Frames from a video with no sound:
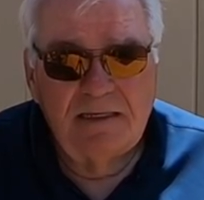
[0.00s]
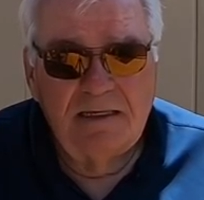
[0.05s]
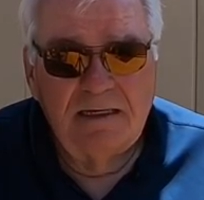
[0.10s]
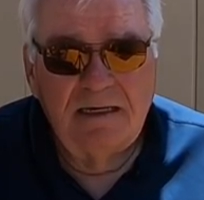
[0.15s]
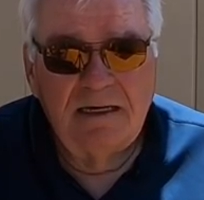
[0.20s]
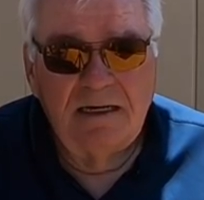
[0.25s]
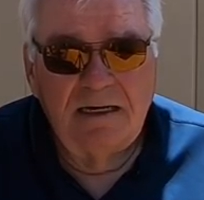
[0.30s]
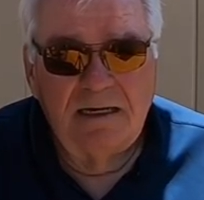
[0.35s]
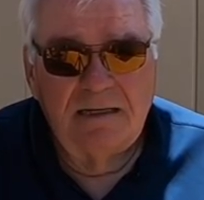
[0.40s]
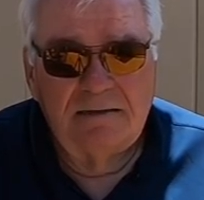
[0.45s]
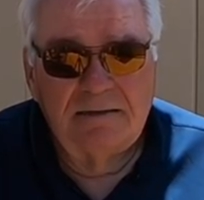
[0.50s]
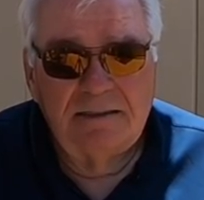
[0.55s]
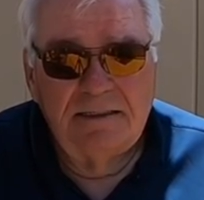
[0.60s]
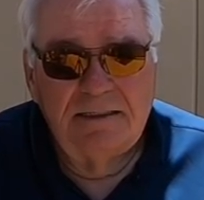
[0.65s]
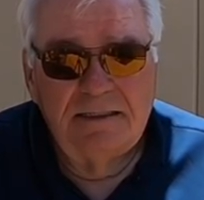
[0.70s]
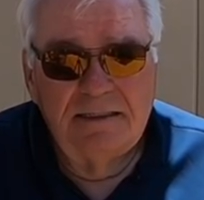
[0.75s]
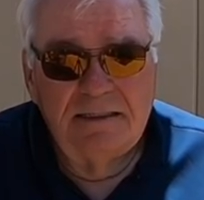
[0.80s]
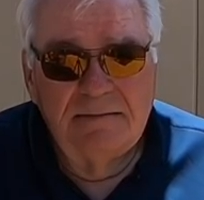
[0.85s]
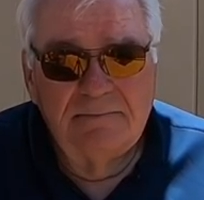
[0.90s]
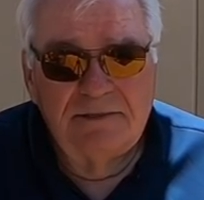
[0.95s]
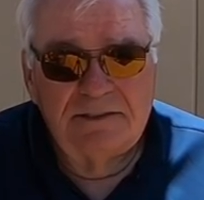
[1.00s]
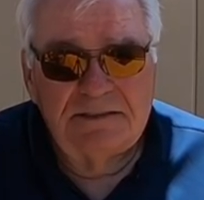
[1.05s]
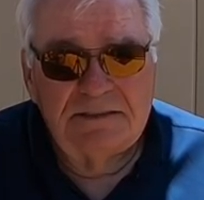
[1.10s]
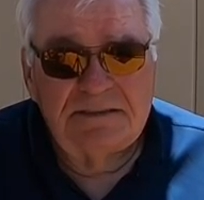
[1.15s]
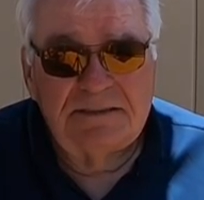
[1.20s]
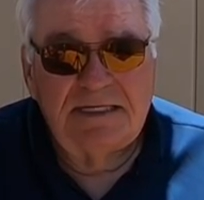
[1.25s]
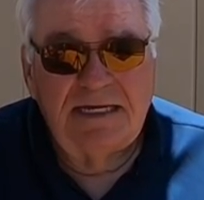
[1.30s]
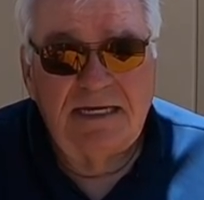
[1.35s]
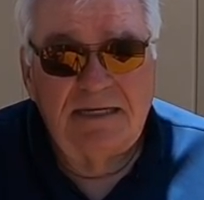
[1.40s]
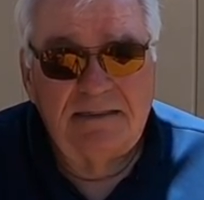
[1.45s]
But as I
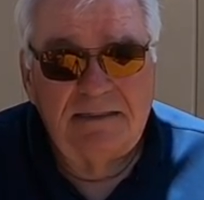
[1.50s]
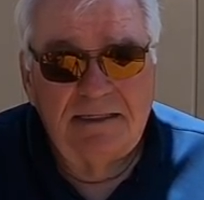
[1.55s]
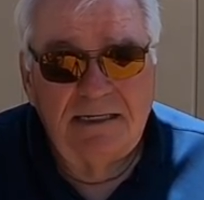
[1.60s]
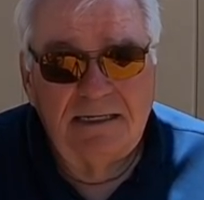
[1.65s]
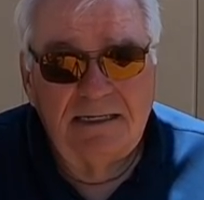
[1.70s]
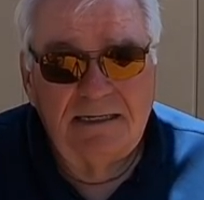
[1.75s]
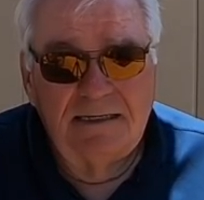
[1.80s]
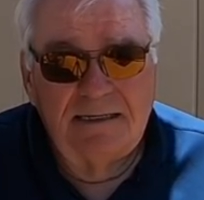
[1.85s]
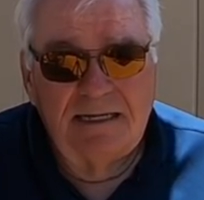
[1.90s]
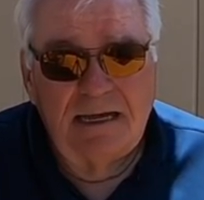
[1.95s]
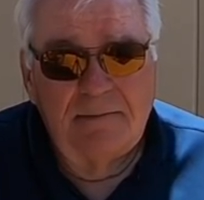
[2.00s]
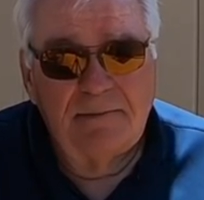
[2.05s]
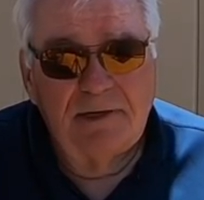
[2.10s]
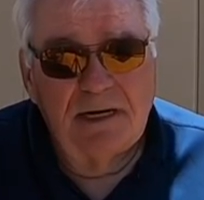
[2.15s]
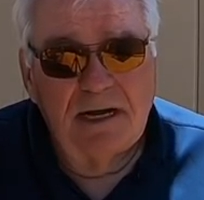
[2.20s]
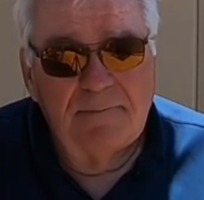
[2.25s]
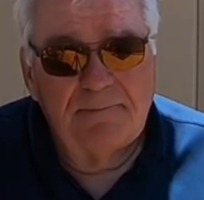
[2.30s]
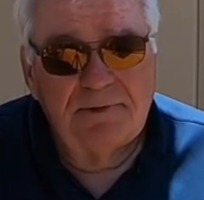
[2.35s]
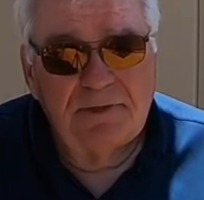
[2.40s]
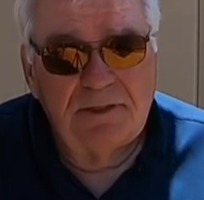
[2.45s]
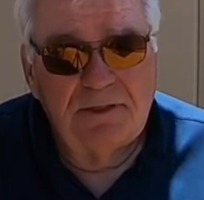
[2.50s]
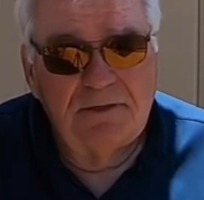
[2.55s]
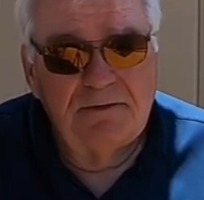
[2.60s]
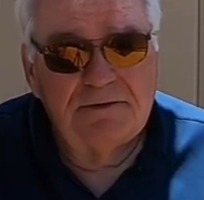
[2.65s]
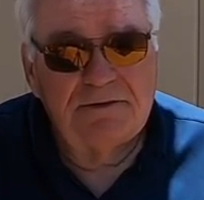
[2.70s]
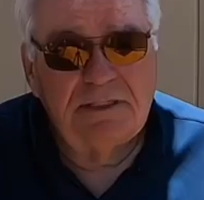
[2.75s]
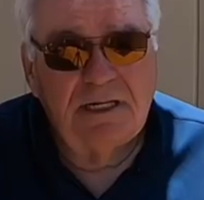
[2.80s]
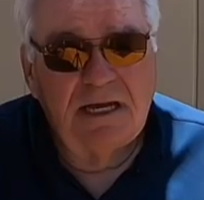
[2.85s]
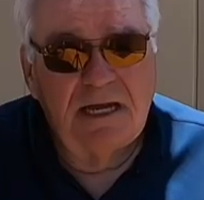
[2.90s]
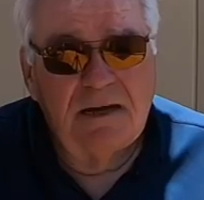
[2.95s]
said, I'm an
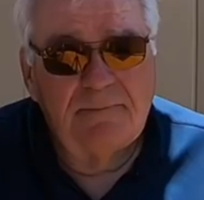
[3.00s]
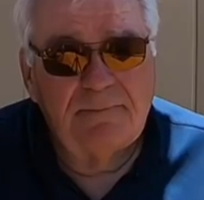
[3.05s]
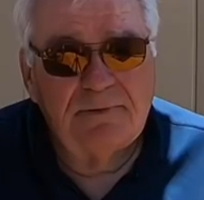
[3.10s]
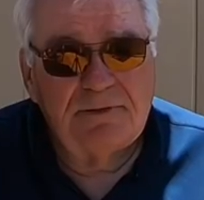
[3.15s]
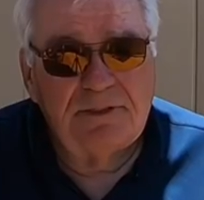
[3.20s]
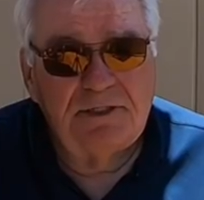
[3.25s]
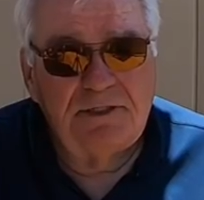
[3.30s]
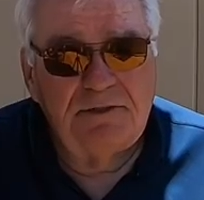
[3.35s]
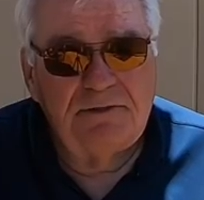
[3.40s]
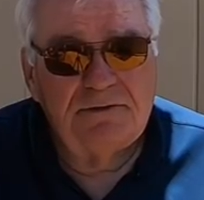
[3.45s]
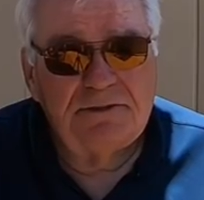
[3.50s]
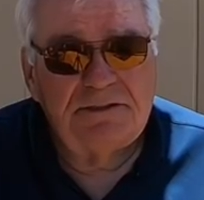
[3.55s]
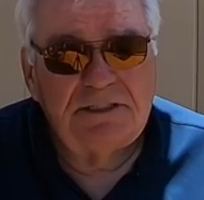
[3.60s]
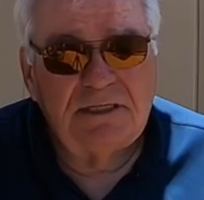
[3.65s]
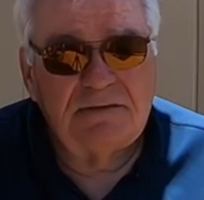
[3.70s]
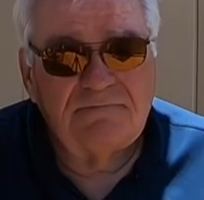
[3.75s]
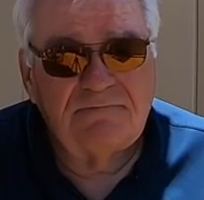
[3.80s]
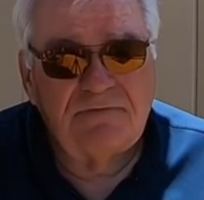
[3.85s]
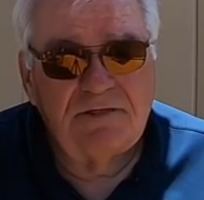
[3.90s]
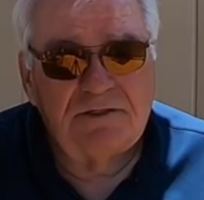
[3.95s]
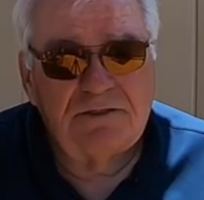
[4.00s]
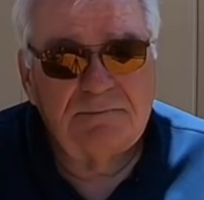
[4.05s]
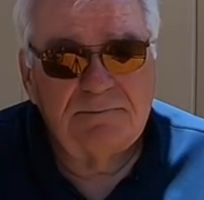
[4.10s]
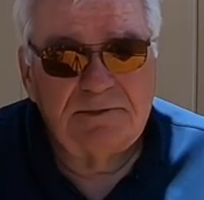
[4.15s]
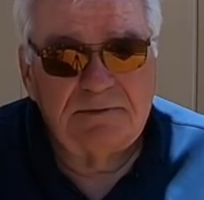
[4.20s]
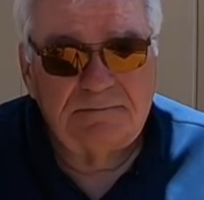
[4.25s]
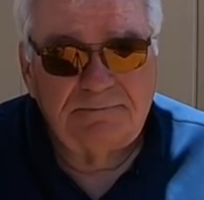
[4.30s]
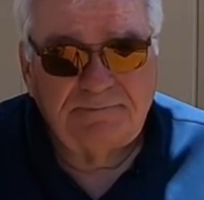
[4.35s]
opportunistic fisherman.